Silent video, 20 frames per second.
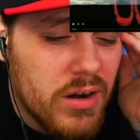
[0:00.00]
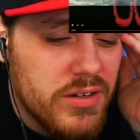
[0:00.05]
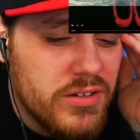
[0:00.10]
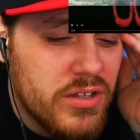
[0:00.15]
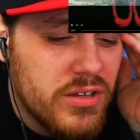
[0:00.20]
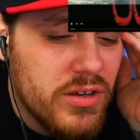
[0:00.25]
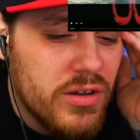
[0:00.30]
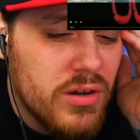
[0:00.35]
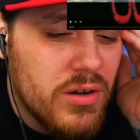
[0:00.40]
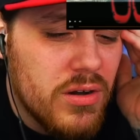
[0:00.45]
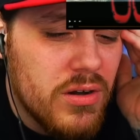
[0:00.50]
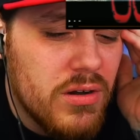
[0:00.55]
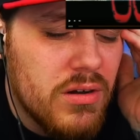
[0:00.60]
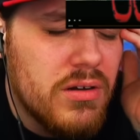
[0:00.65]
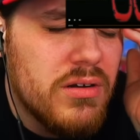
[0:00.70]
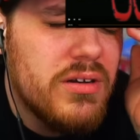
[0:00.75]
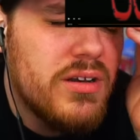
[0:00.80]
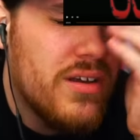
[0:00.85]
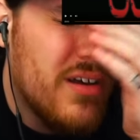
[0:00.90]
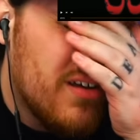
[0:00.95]

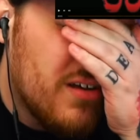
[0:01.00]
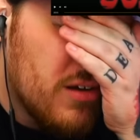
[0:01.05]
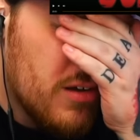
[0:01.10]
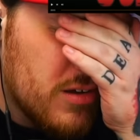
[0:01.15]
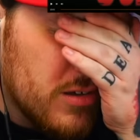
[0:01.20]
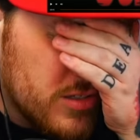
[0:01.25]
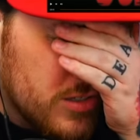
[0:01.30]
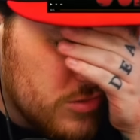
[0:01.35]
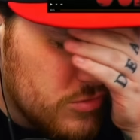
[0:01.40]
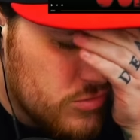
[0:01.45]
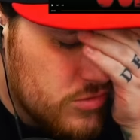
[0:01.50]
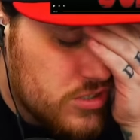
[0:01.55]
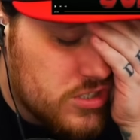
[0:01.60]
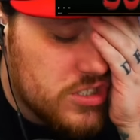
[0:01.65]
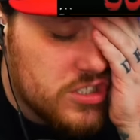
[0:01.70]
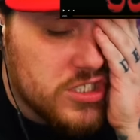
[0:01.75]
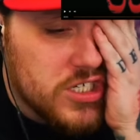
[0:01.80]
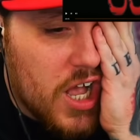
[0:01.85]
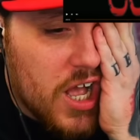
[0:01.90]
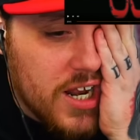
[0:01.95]
dude. Oh, you
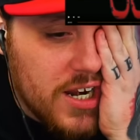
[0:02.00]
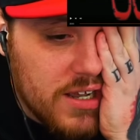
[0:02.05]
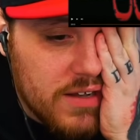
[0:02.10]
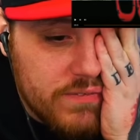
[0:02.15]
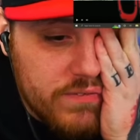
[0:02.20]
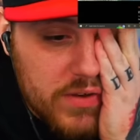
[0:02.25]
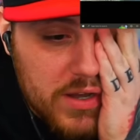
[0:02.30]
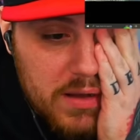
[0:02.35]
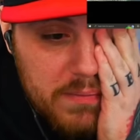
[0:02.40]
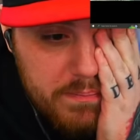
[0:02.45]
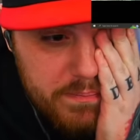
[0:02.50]
son of a